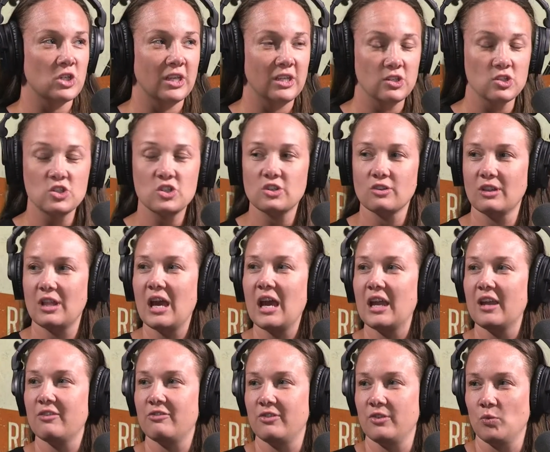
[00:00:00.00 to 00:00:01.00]
changed your
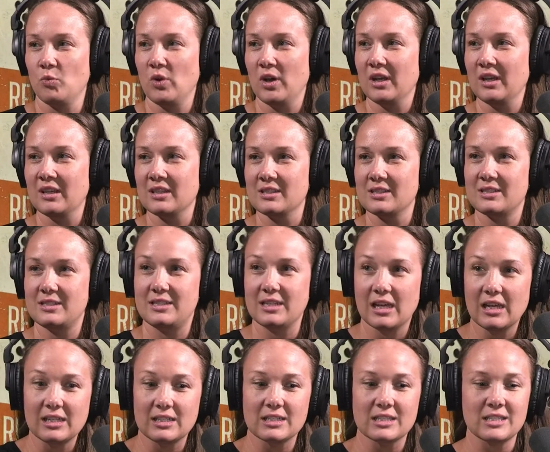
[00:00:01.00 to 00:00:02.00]
life and what has
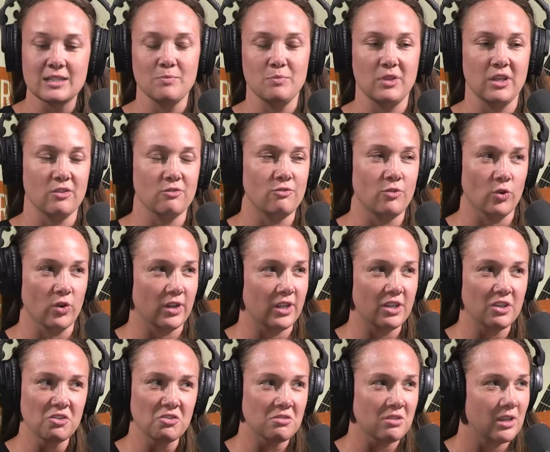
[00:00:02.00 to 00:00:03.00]
done something for
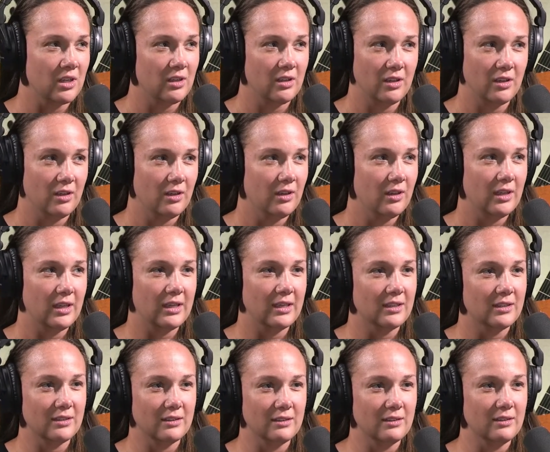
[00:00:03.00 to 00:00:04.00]
you,
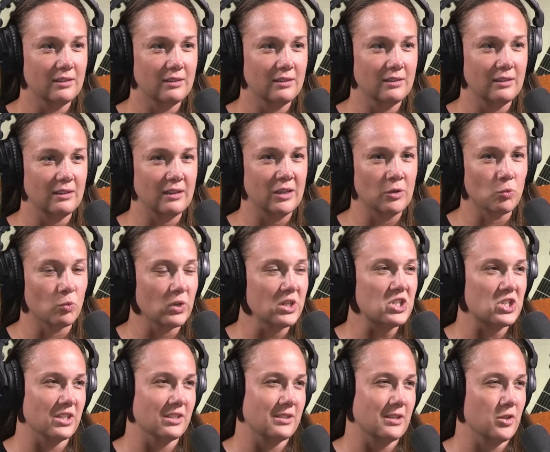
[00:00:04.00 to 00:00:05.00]
it it
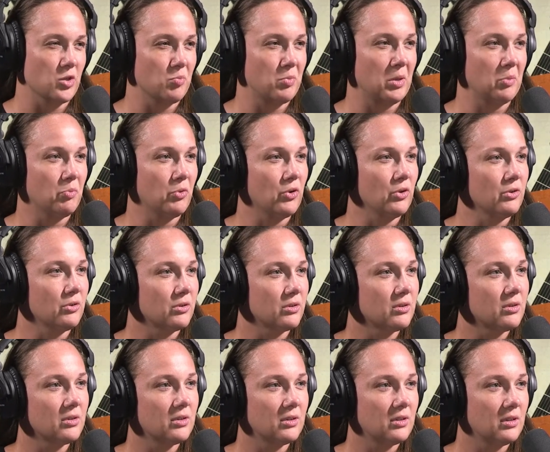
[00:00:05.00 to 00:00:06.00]
reaches other people.
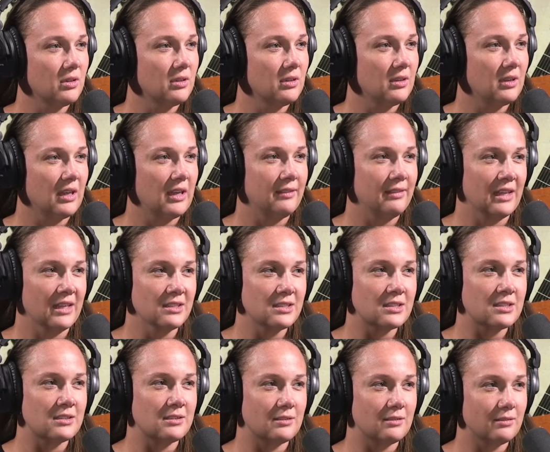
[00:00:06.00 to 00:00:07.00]
Yeah. And
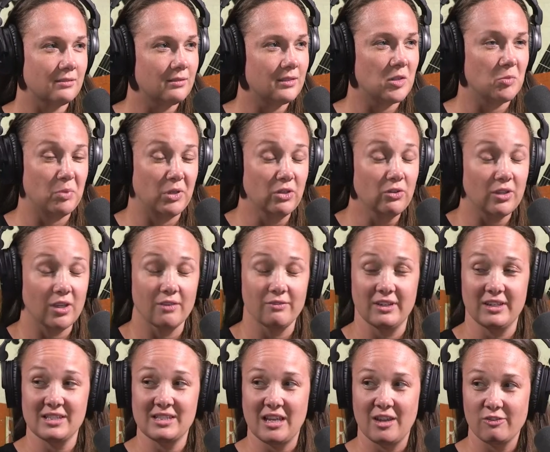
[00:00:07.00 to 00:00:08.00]
that's the beauty of
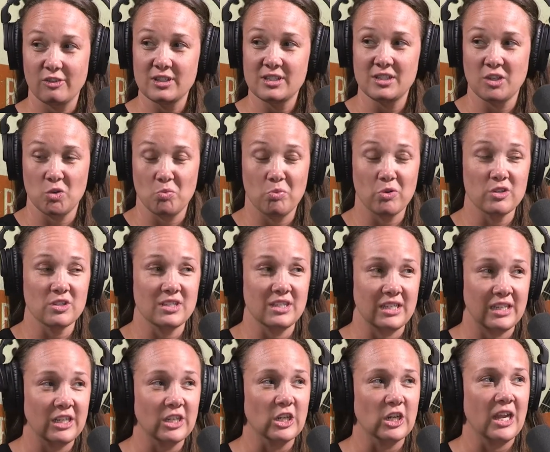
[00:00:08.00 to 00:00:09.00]
it is every single person
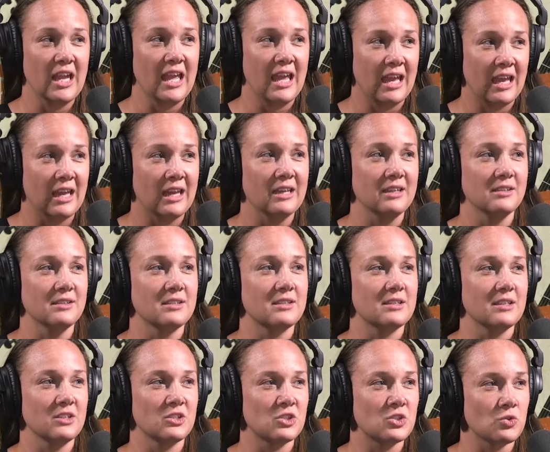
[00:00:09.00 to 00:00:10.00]
here
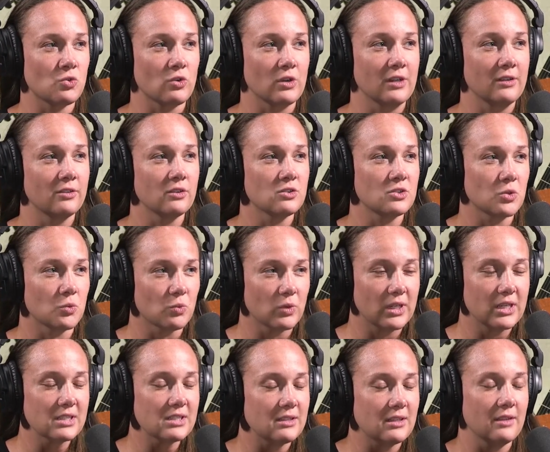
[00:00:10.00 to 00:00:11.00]
has a story. There's a
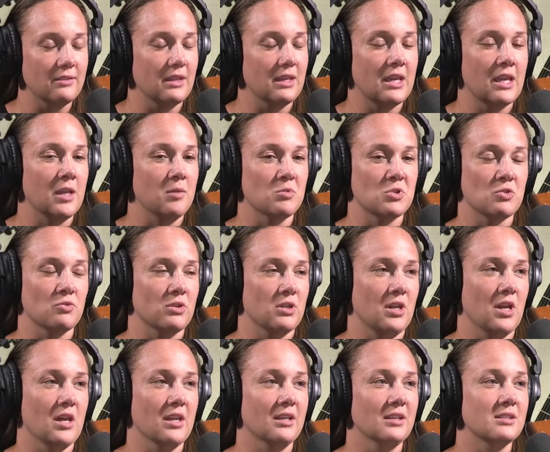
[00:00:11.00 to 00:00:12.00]
reason that they came to
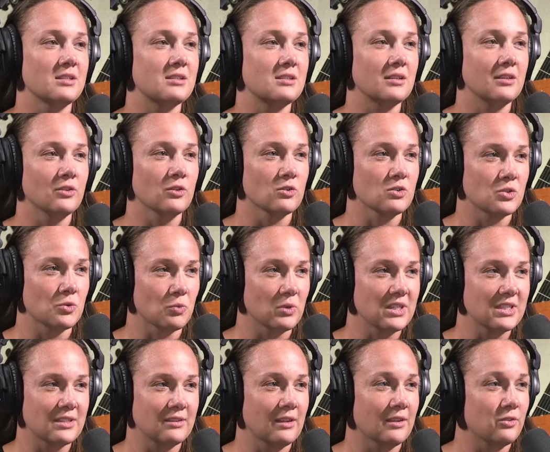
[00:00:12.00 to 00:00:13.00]
Renatus, and there's a
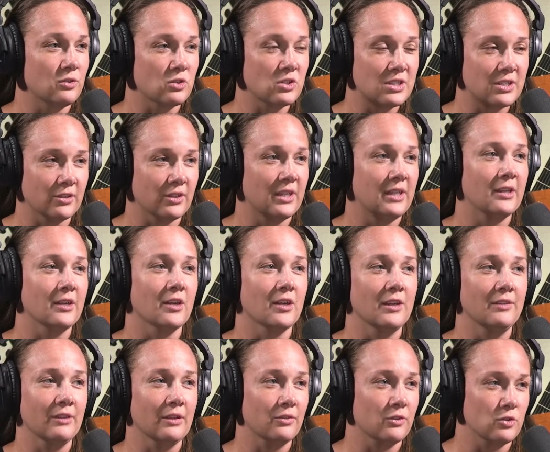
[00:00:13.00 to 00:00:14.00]
reason that they're still here
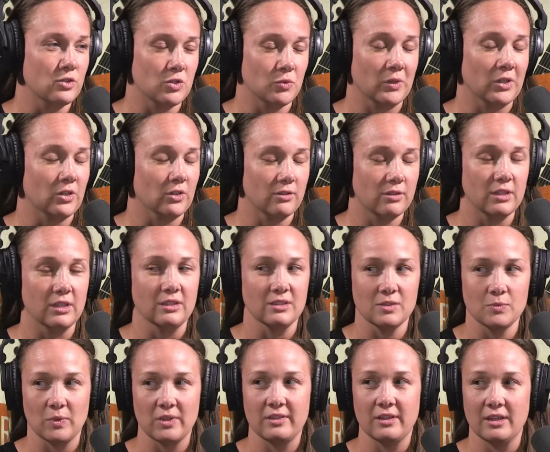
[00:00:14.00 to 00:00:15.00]
and that they're doing good
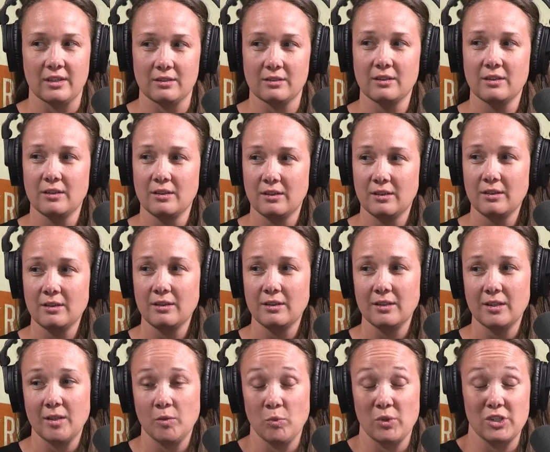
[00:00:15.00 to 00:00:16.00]
things with it. Yeah. yeah.
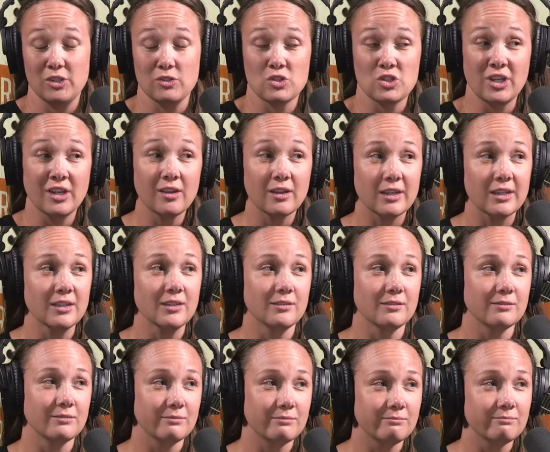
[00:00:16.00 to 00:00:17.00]
And when you share it,
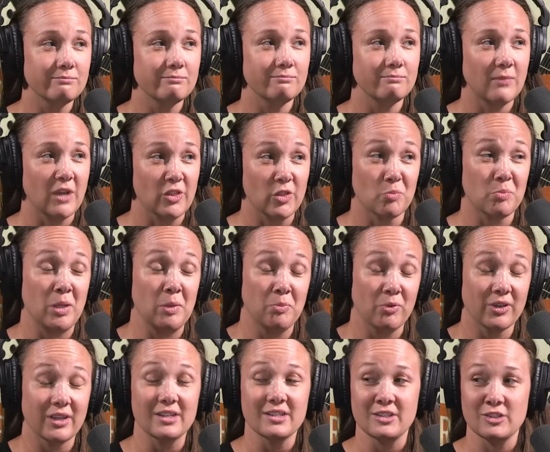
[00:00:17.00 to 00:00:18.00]
other
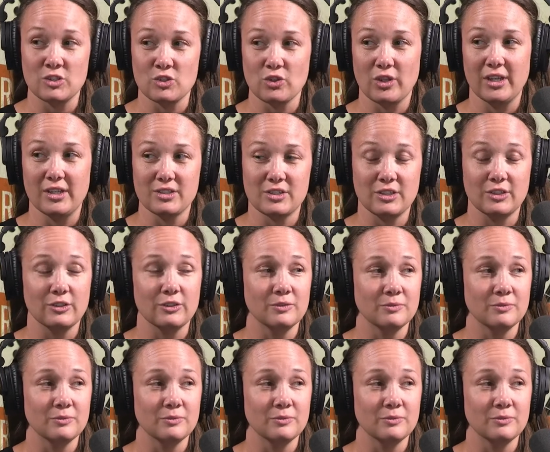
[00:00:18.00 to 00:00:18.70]
people get to enjoy it too.